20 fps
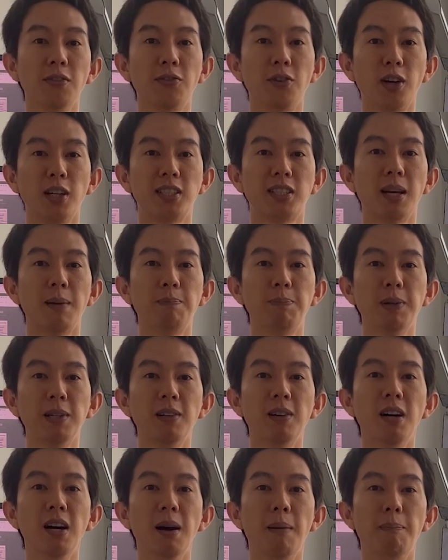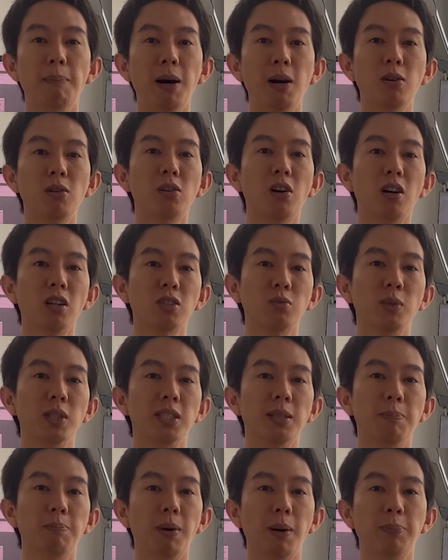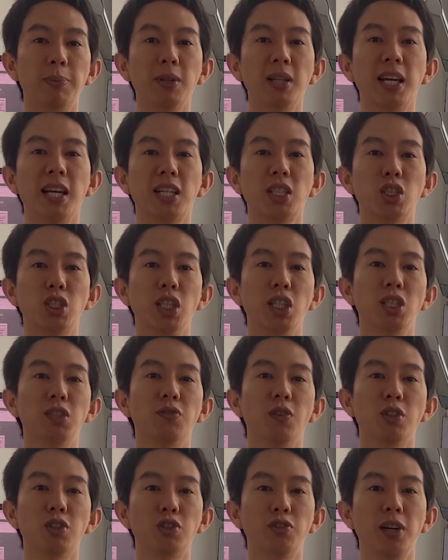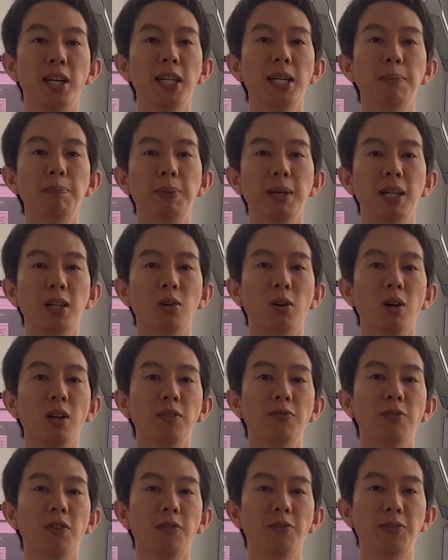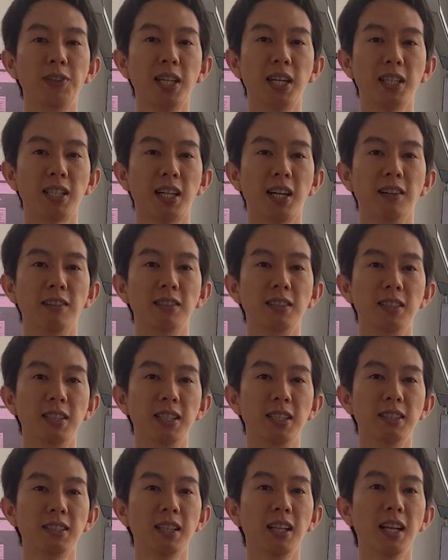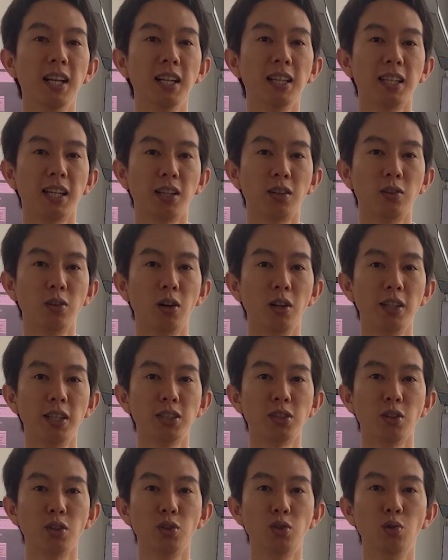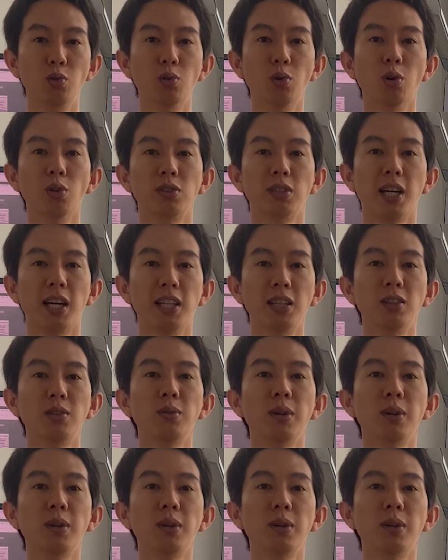For example, Mt. Gox was a popular exchange for trading Bitcoin for fiat currencies like dollars or euros until